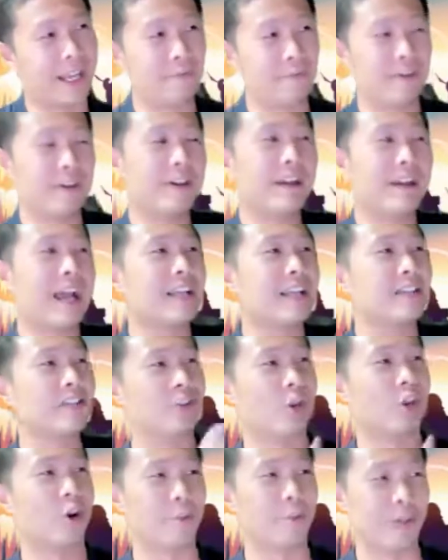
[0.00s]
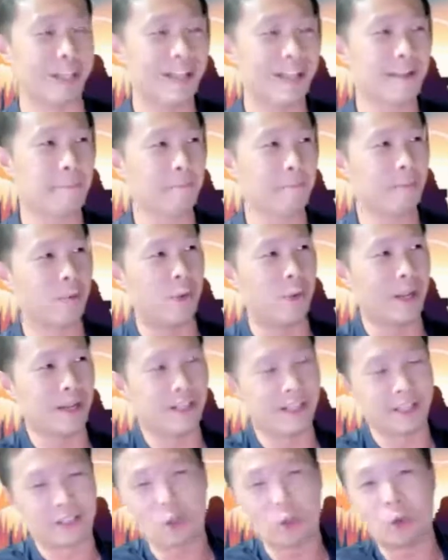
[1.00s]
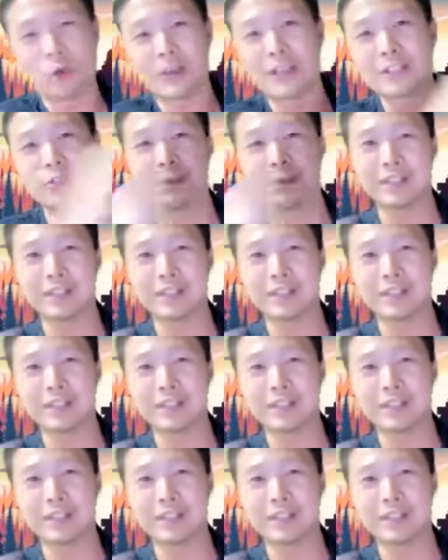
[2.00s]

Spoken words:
have a nice story when the tokens